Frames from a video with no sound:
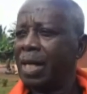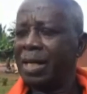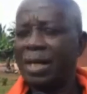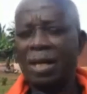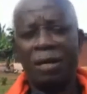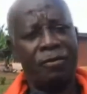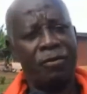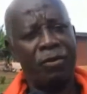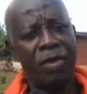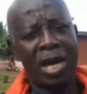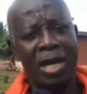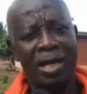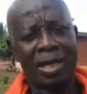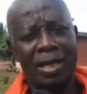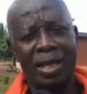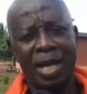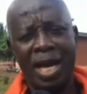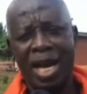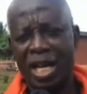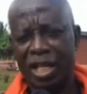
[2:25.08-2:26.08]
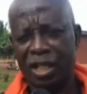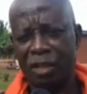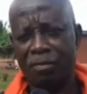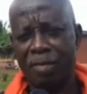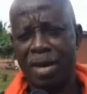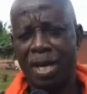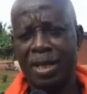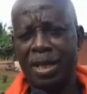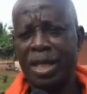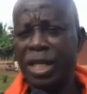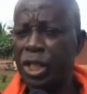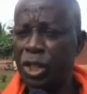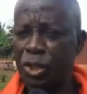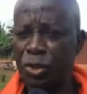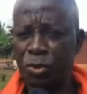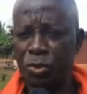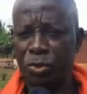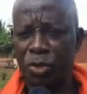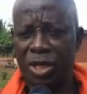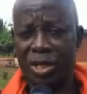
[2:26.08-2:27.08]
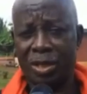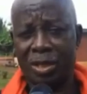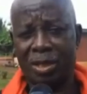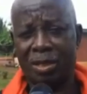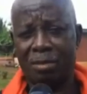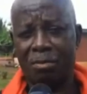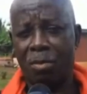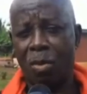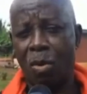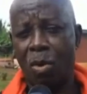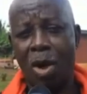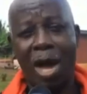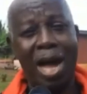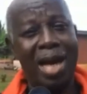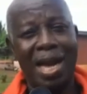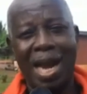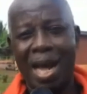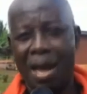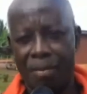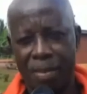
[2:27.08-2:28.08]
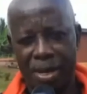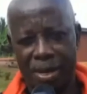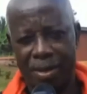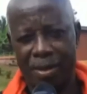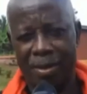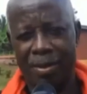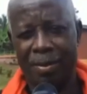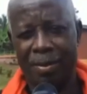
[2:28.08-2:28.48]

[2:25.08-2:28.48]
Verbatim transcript: The Fulani herdsman issue is more alarming.